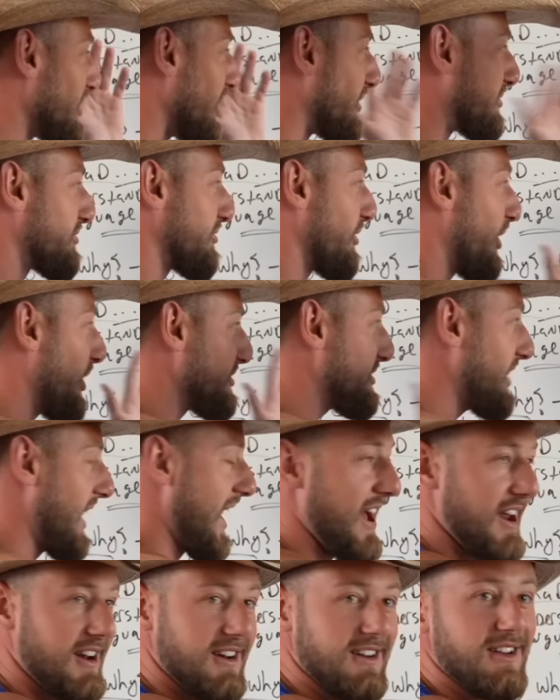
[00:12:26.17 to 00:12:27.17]
the front
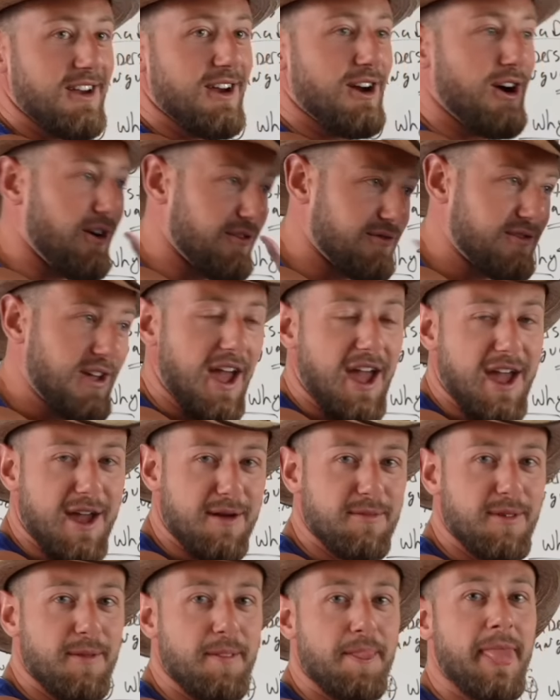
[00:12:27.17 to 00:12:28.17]
end of
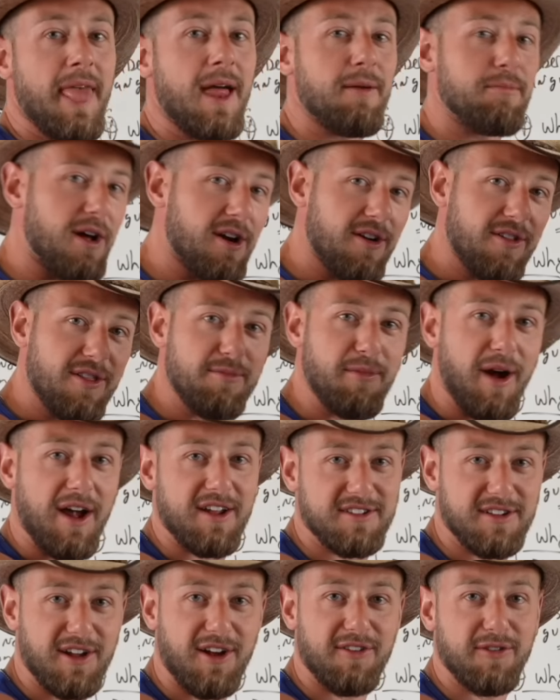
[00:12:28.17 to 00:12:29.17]
game better than
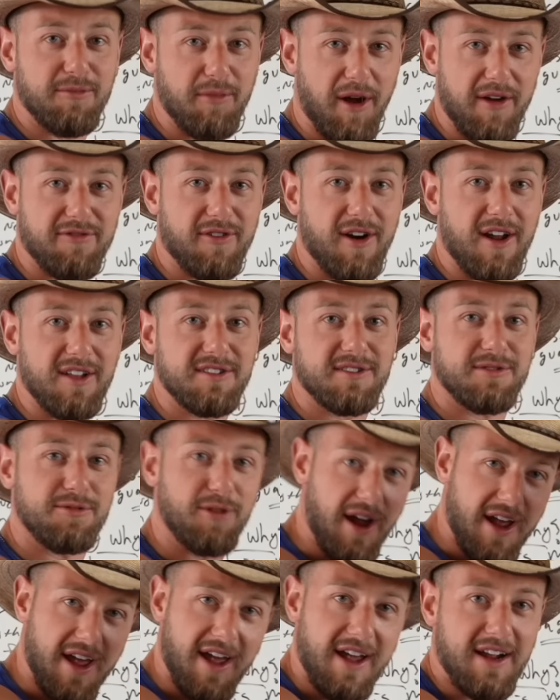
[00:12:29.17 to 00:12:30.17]
myself and my friends who
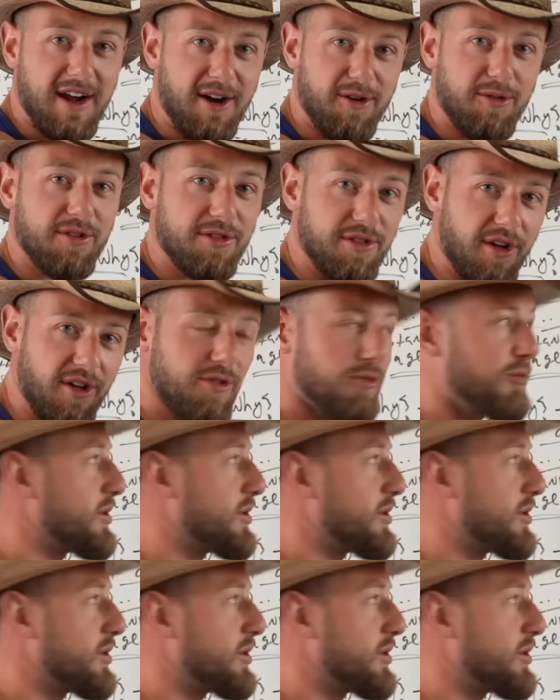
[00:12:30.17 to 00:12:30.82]
I hang out with on the